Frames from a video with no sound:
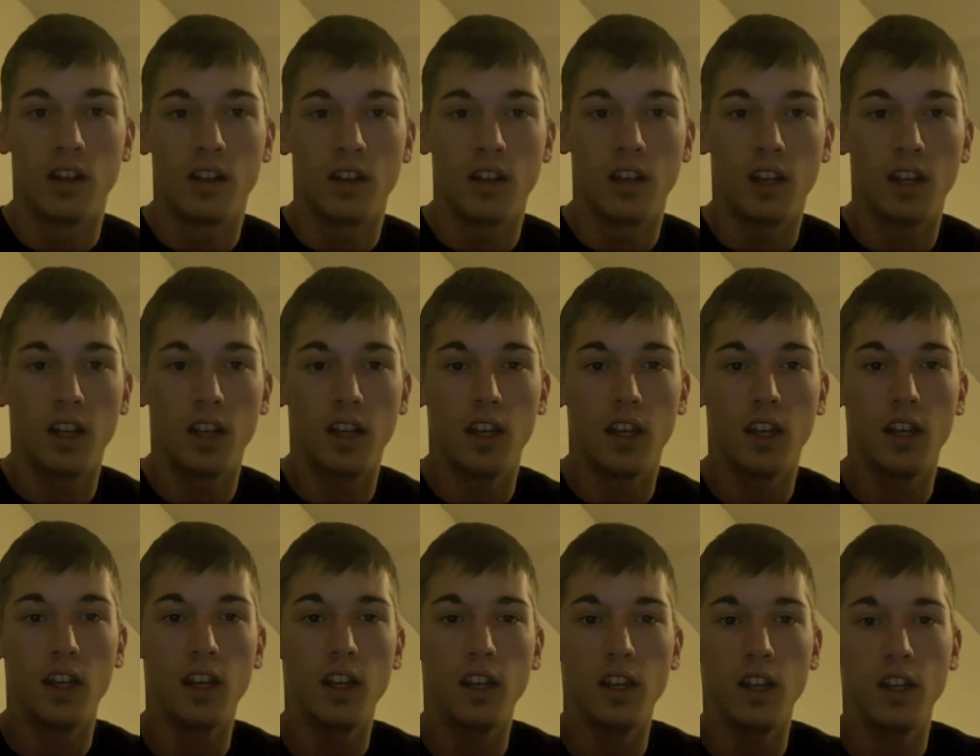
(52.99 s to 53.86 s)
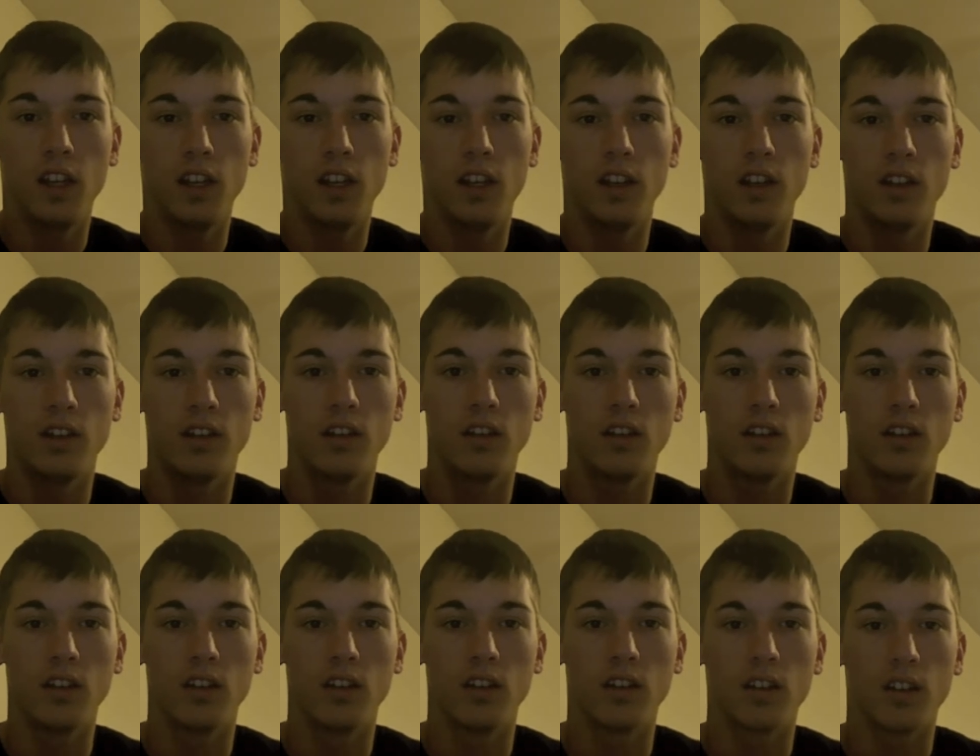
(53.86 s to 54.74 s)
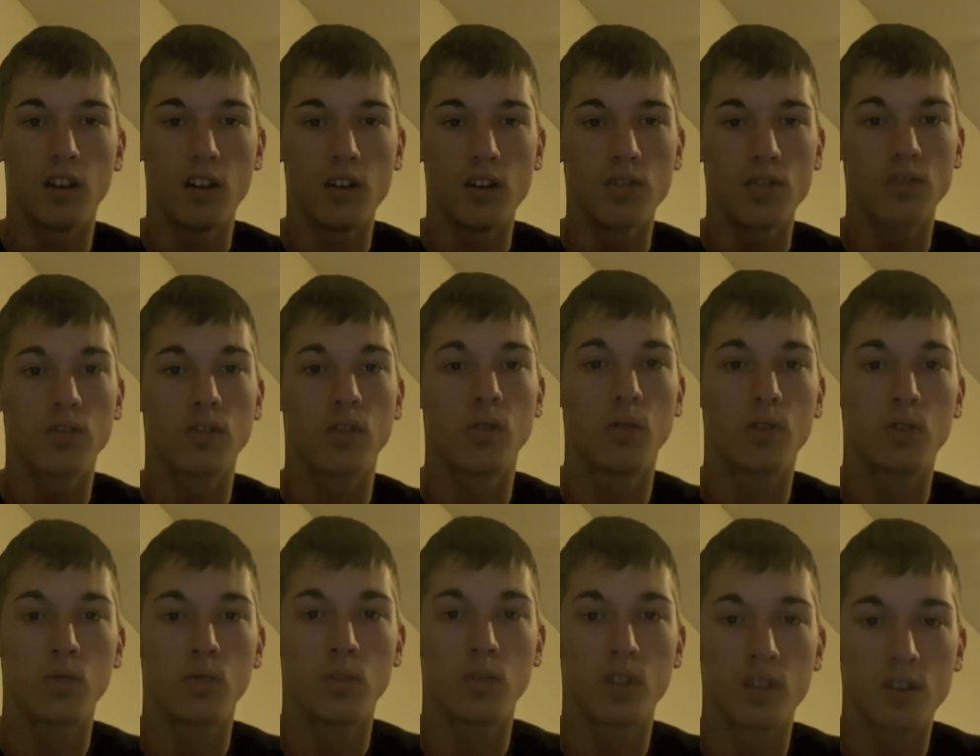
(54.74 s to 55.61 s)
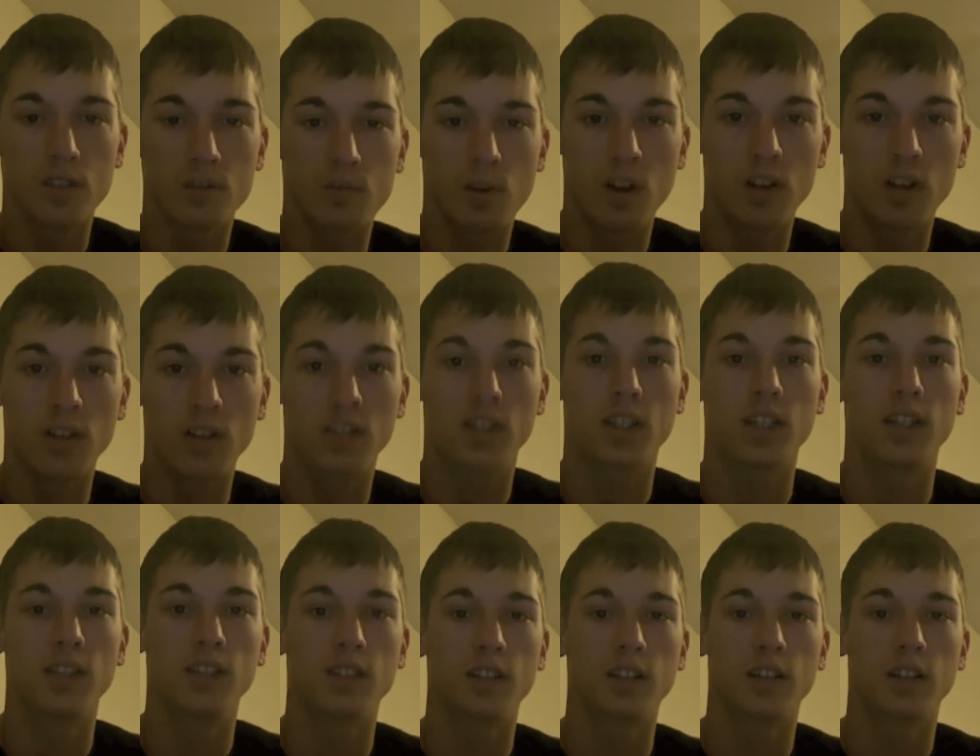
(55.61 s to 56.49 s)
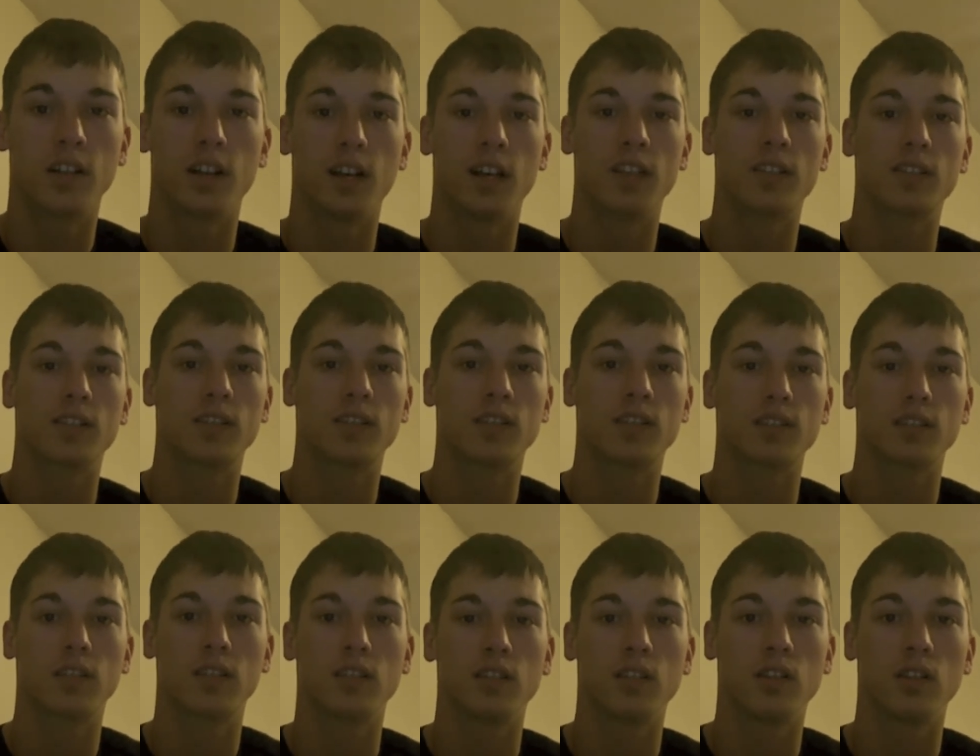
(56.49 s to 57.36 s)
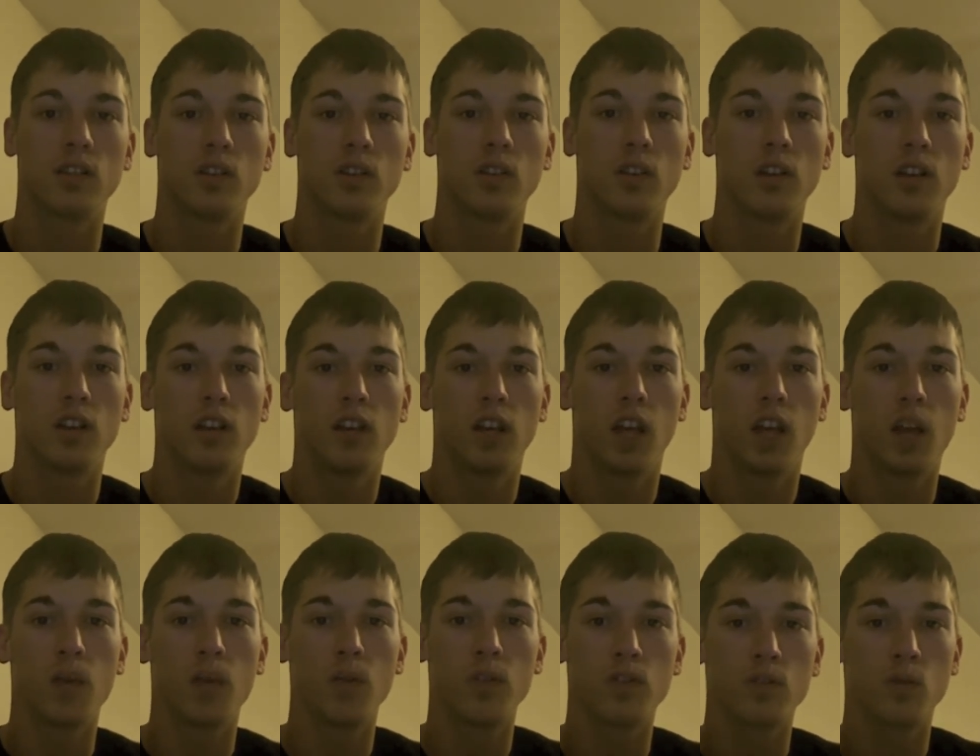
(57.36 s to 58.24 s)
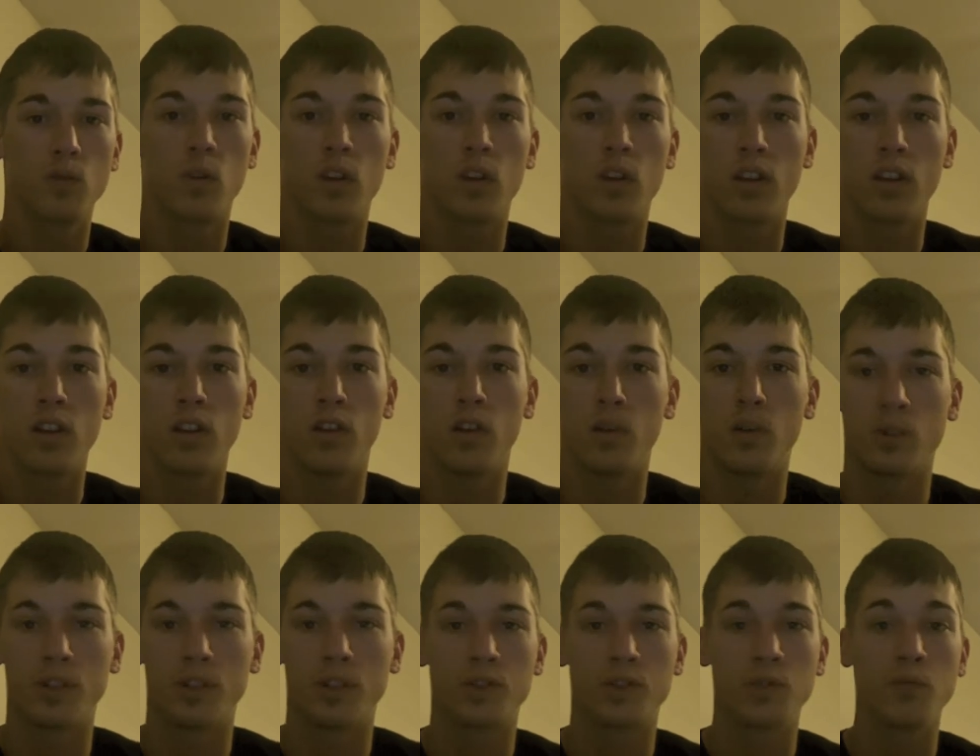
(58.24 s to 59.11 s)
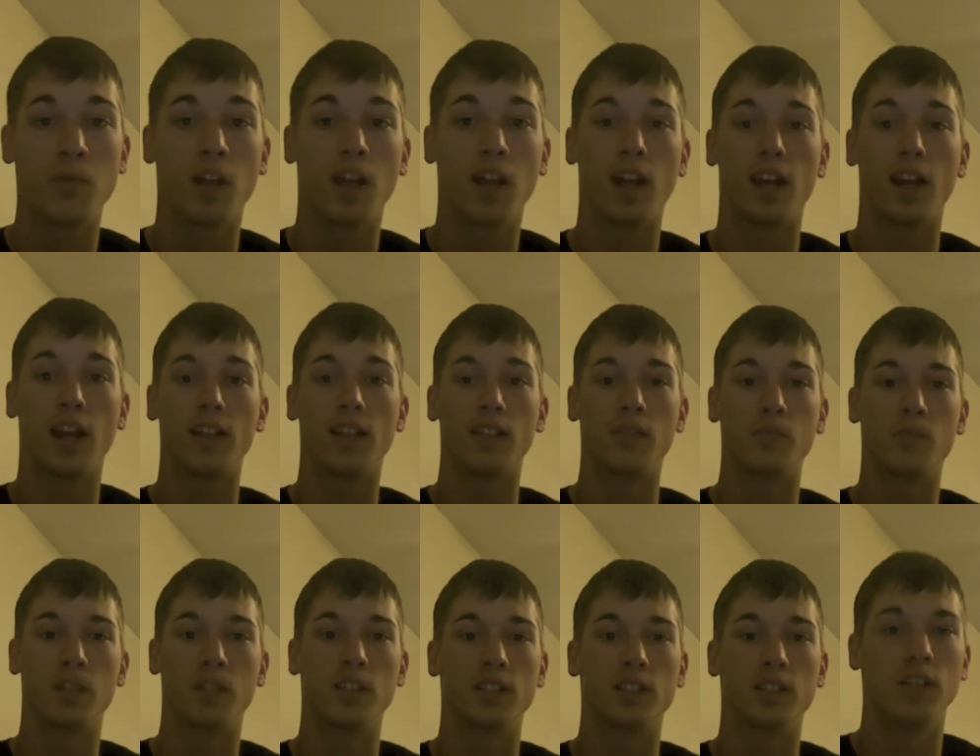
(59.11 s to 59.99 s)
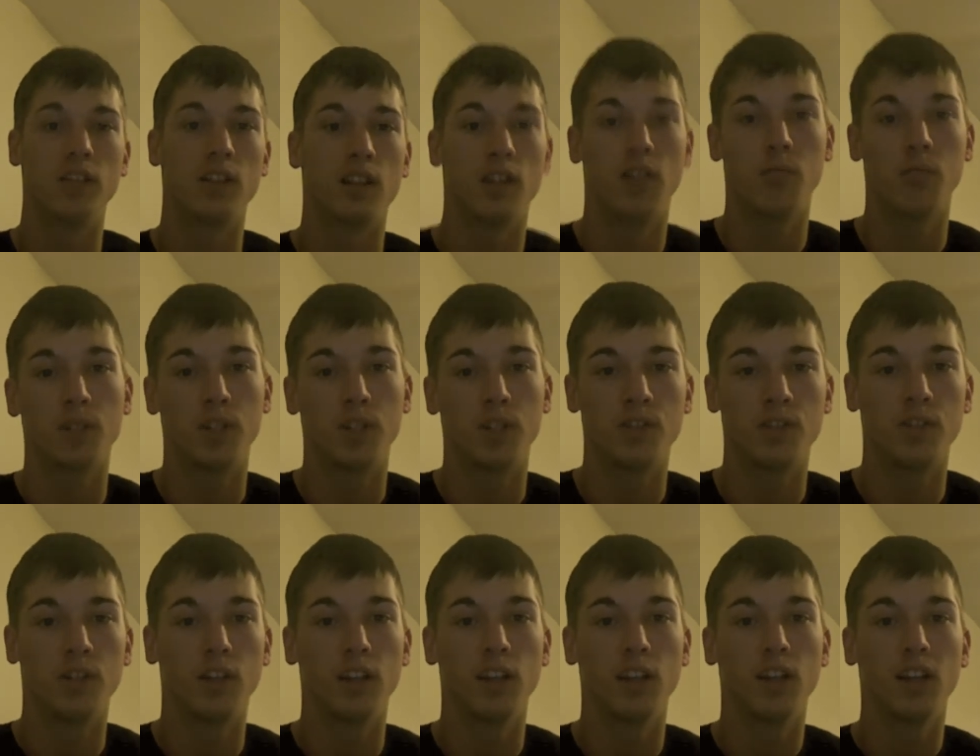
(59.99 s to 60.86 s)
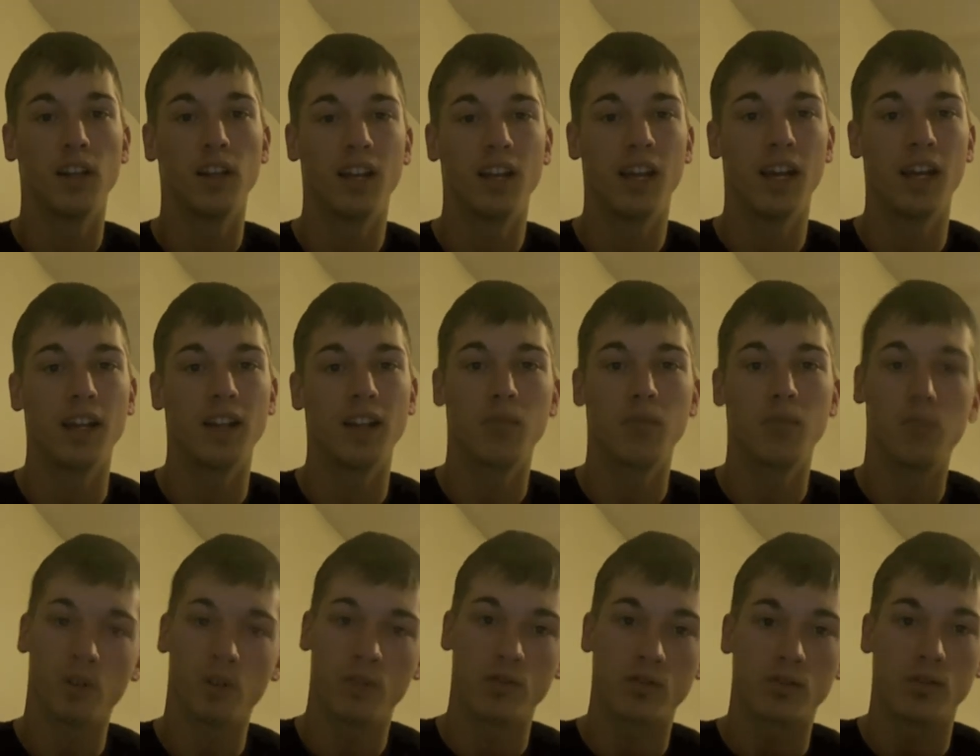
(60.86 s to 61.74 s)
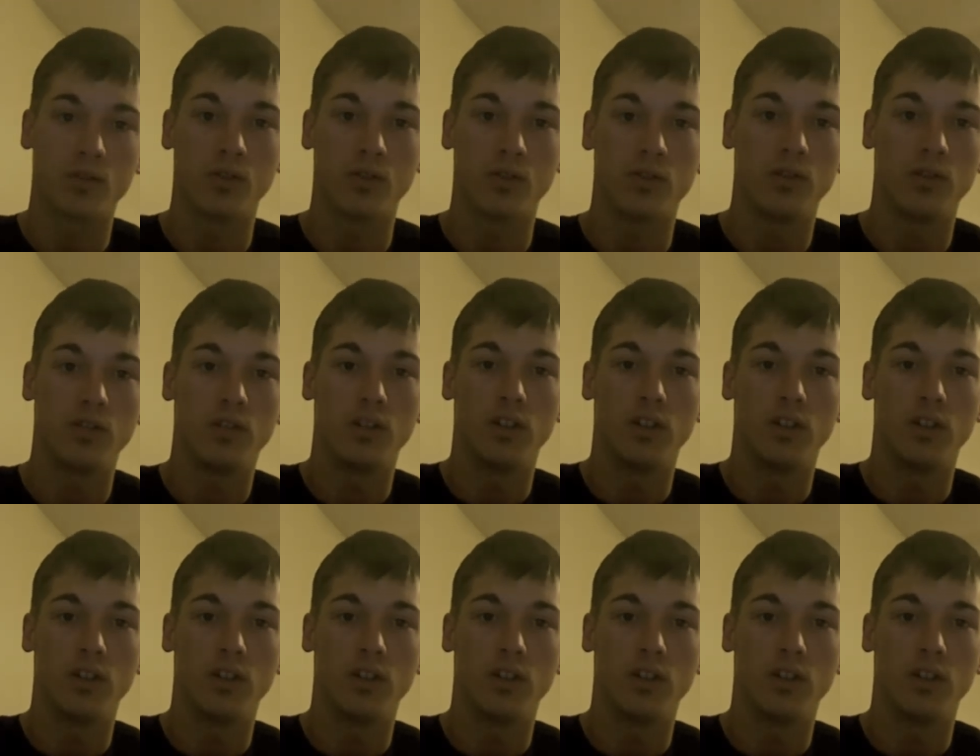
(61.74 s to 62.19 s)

He also was one of the smartest kids in class. He was one of the only ones who made A's and B's in the elementary and in the middle school.